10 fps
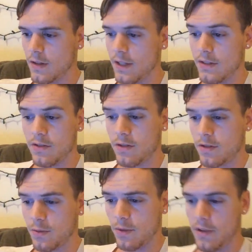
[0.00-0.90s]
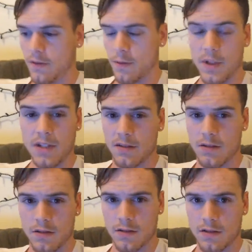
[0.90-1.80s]
that's just really, for me, it's
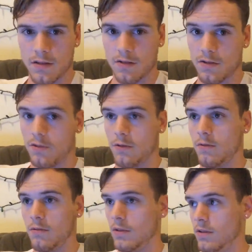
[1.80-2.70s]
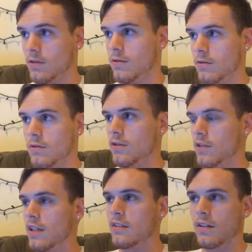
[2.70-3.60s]
just
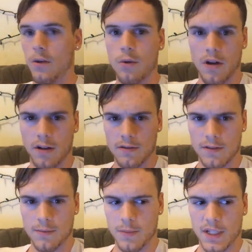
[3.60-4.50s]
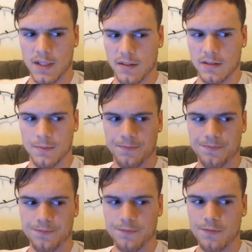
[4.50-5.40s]
just takes a load off, because
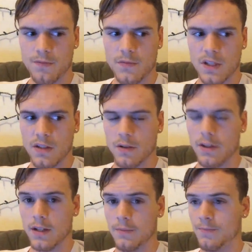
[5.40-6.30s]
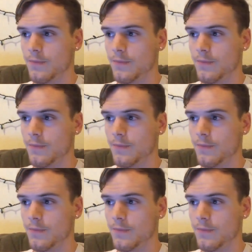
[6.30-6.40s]
hey,